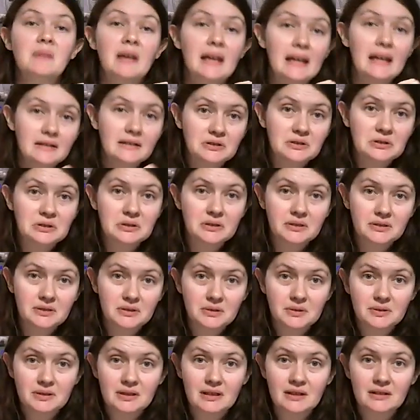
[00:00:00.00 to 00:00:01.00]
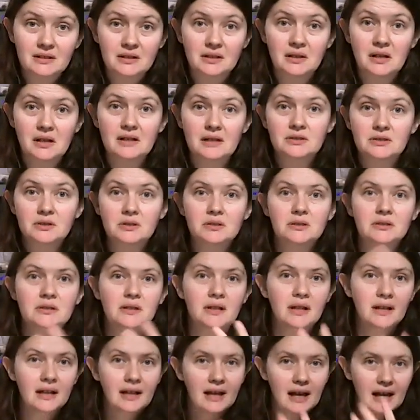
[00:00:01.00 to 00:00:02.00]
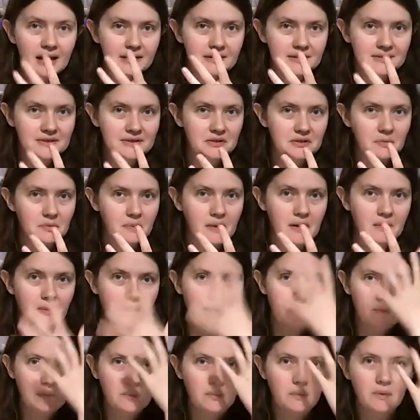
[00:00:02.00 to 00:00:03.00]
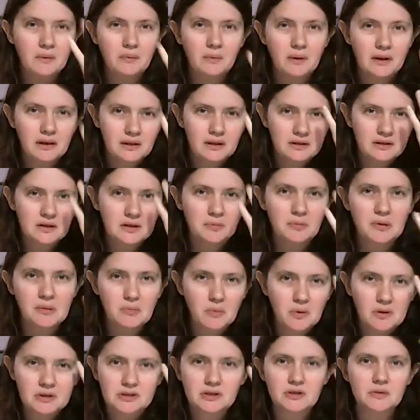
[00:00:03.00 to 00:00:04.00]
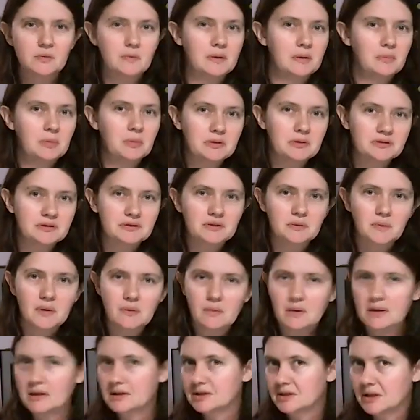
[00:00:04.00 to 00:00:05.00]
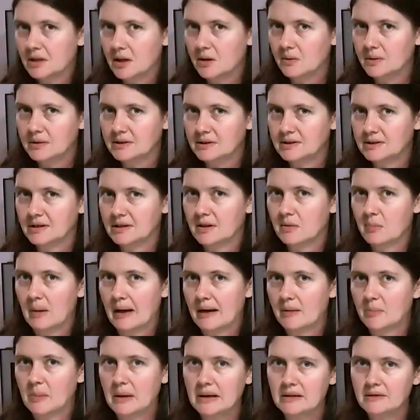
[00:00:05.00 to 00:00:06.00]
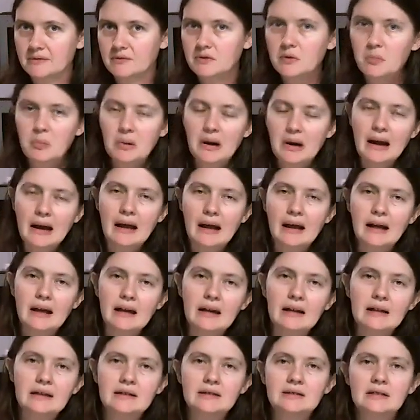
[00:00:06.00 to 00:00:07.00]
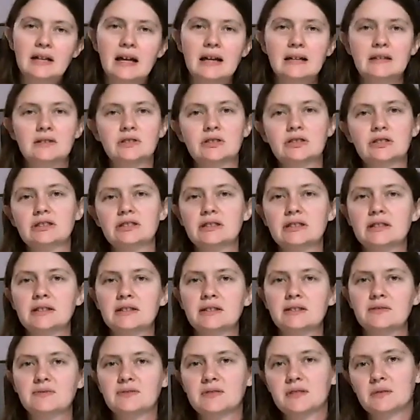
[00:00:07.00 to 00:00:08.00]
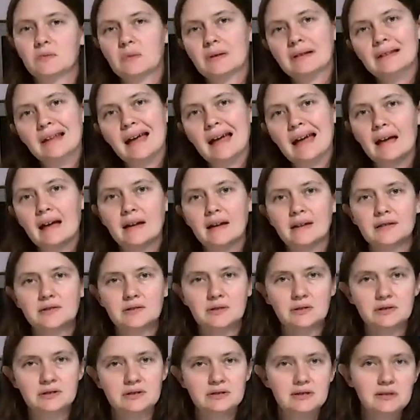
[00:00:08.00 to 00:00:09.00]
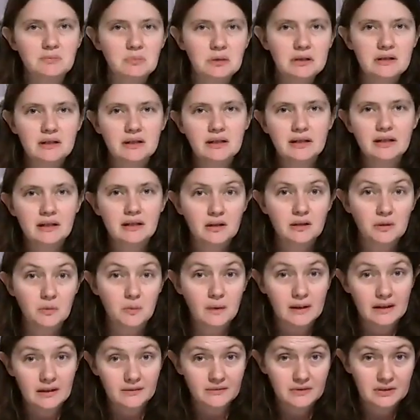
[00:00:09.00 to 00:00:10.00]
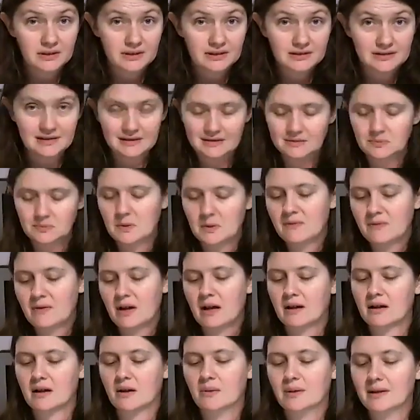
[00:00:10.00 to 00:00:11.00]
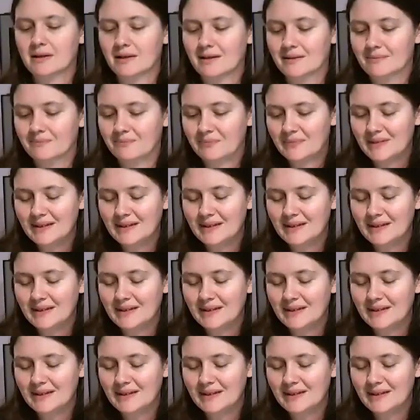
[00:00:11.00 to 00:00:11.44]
insert through the other nostril, and this is where we want it to be more cerebral, so we want it to go into the back part of the brain and kind of shift and relax or stimulate or whatever it is that we've got going on.